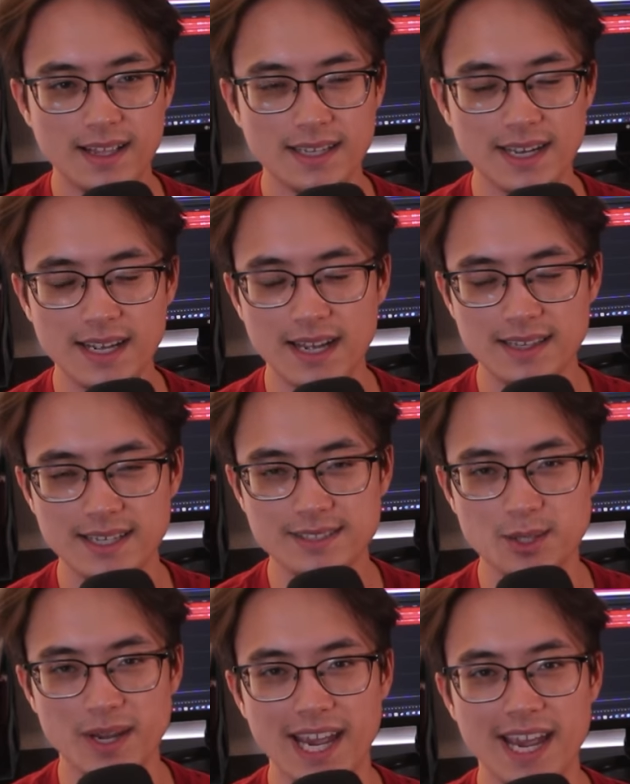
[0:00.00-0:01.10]
Like, I think it's
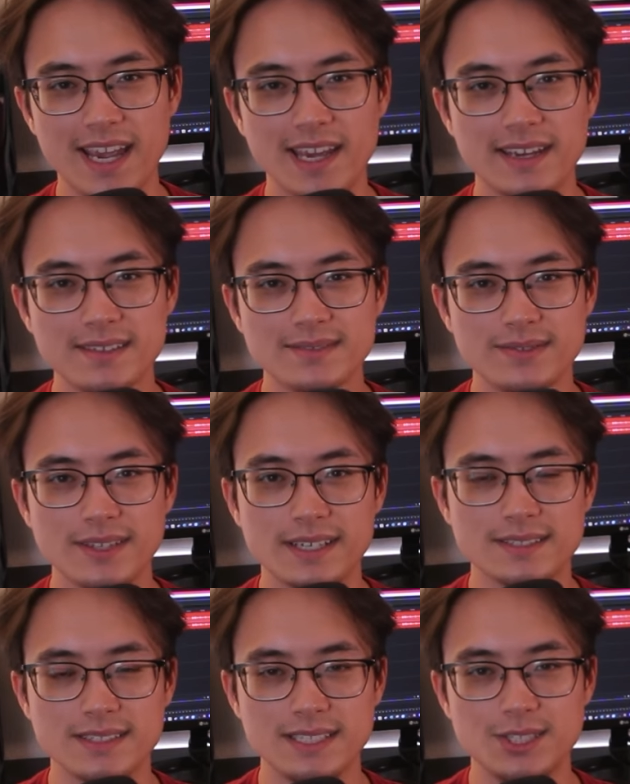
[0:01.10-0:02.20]
okay for like a
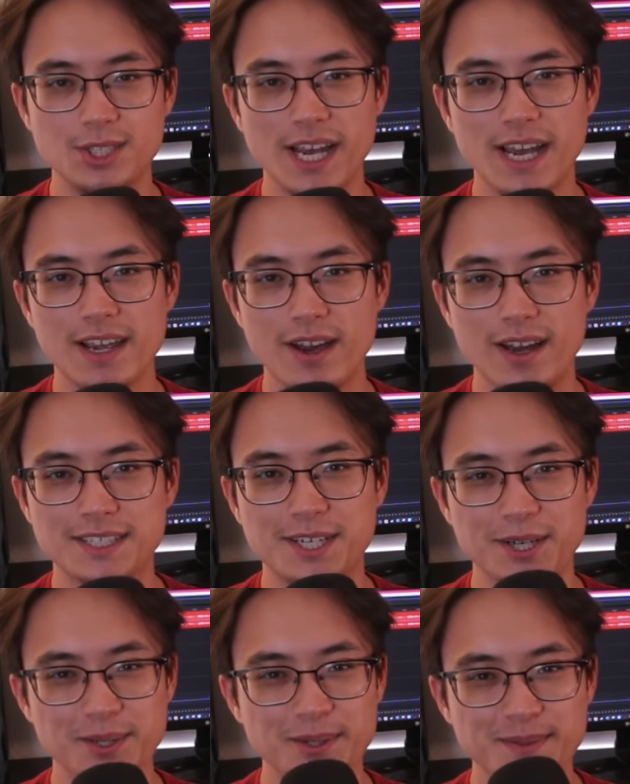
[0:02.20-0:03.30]
CGI
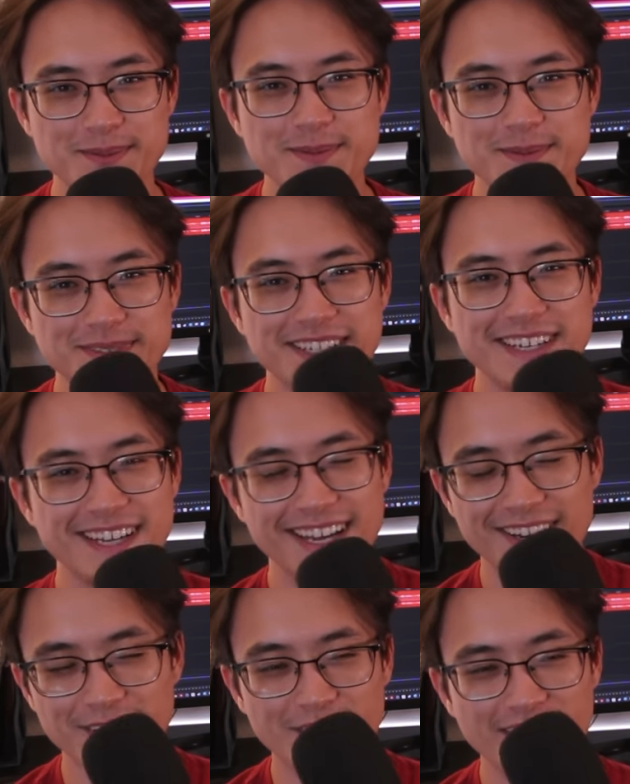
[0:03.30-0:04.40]
costume. I
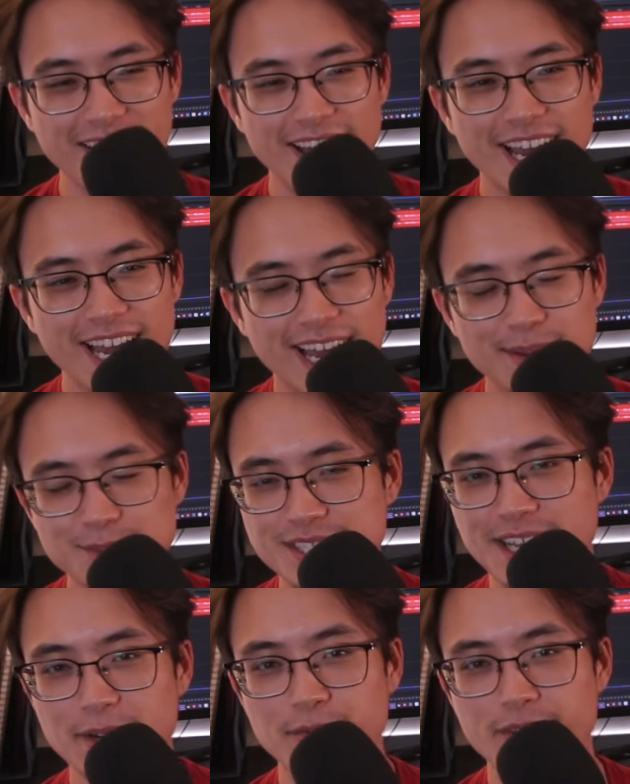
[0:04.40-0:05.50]
don't know. I'm just
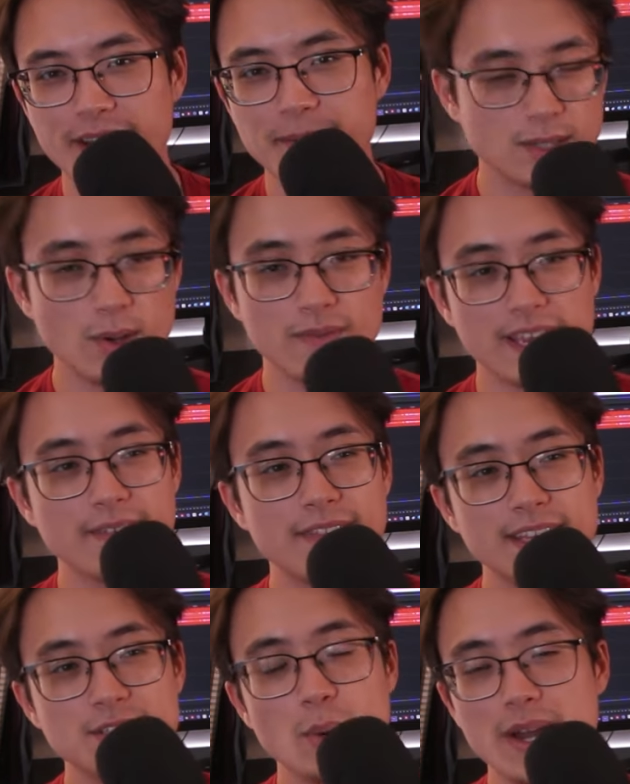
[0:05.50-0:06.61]
not a fan. So if
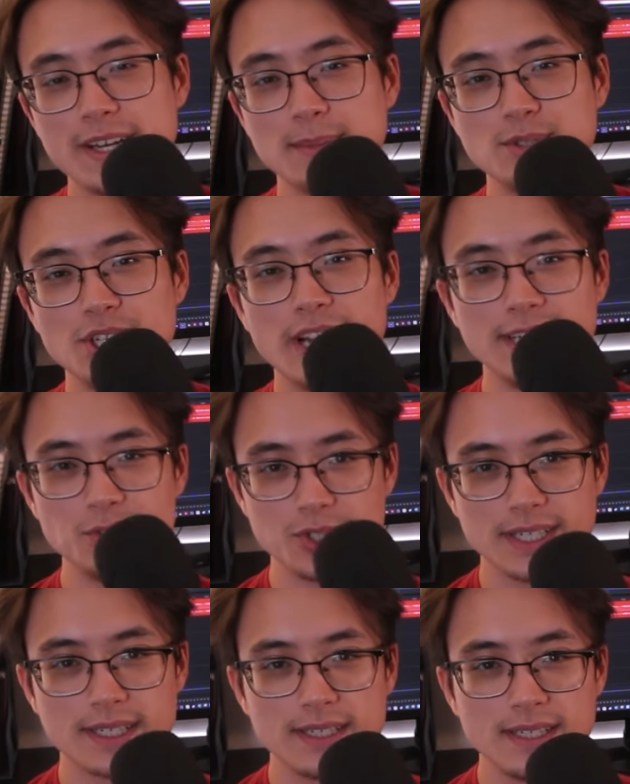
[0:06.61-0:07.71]
they do end up
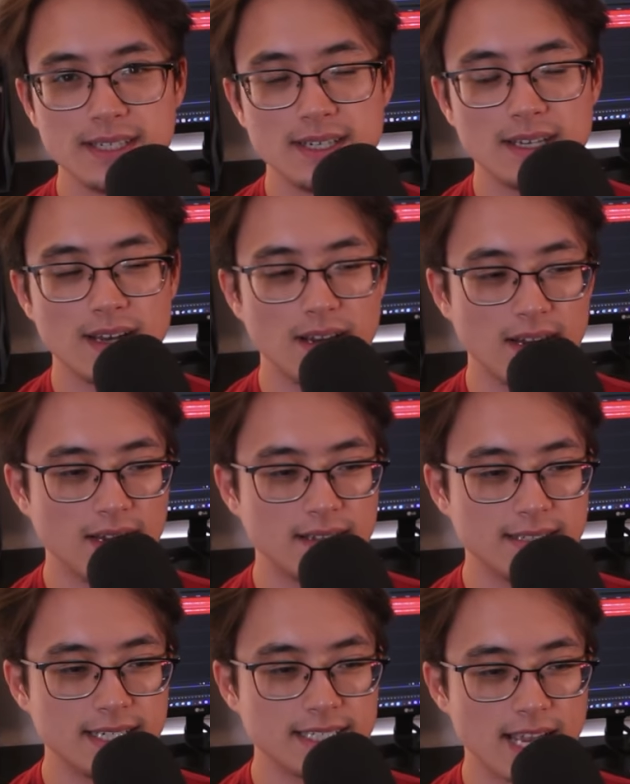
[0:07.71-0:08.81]
changing the
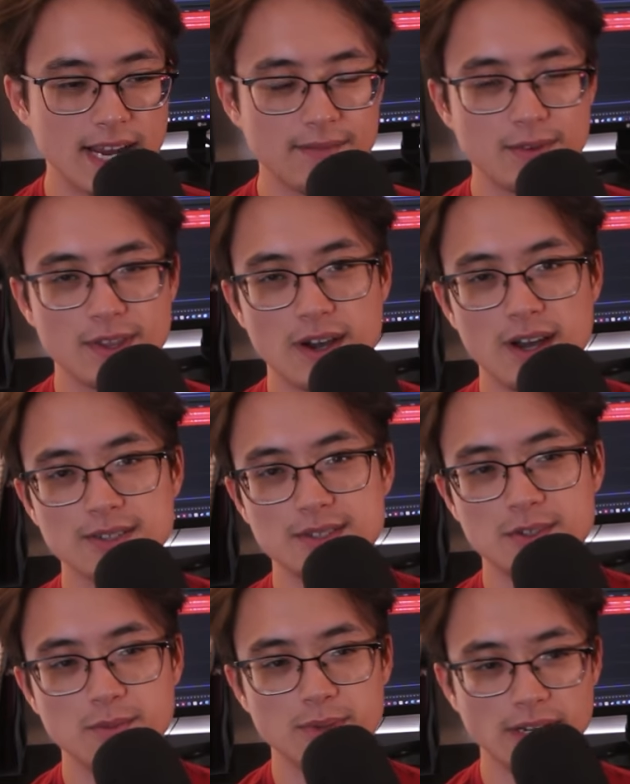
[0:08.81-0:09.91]
design for the
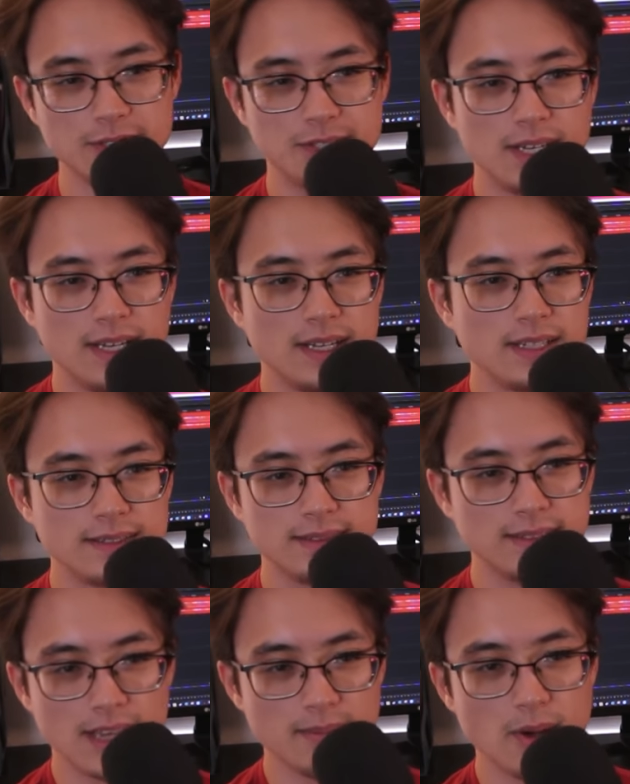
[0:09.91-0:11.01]
costume, which
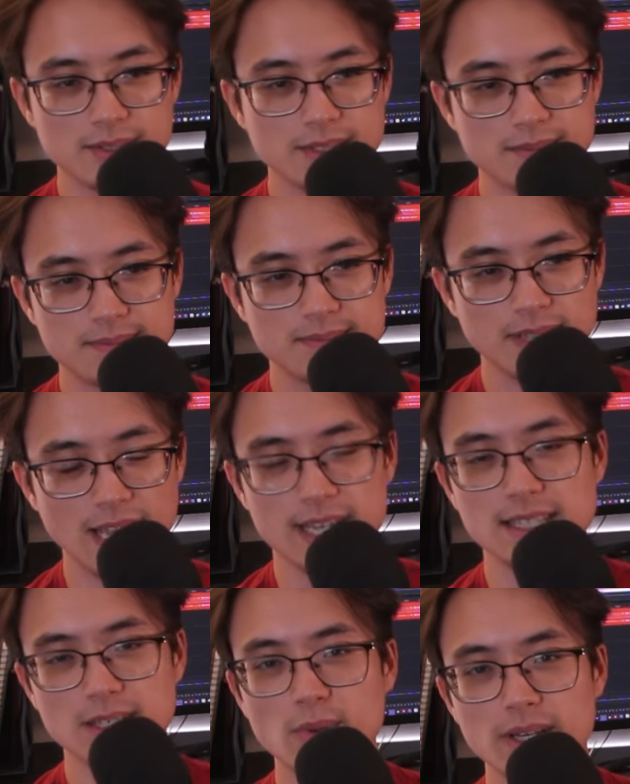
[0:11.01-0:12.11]
they most
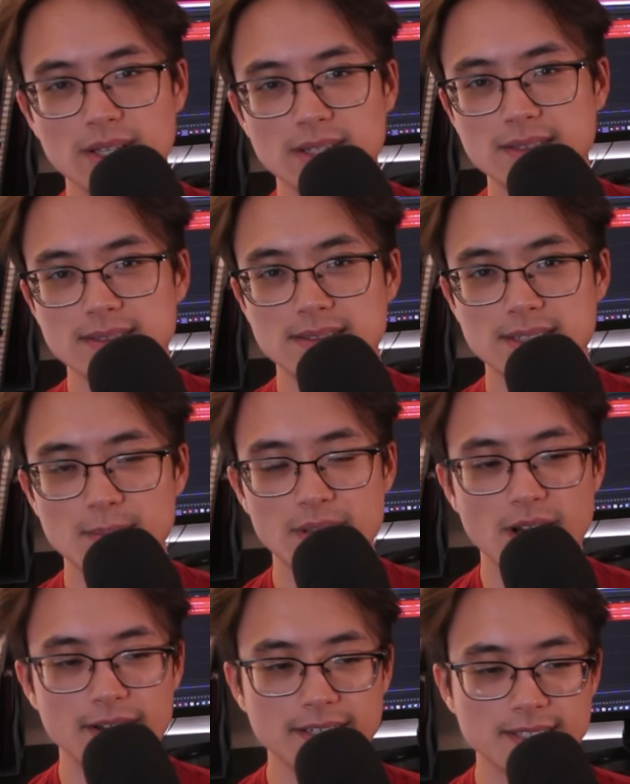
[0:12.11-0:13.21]
likely will, to be
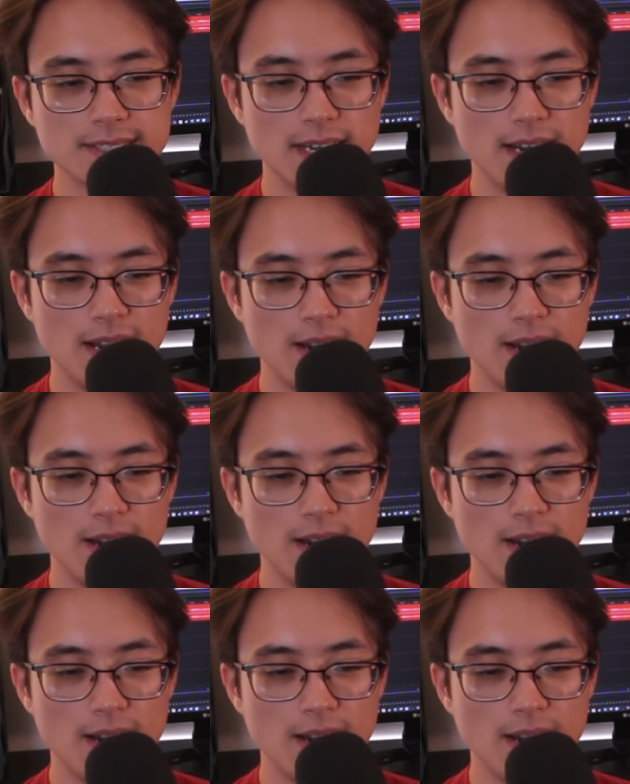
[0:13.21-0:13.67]
honest,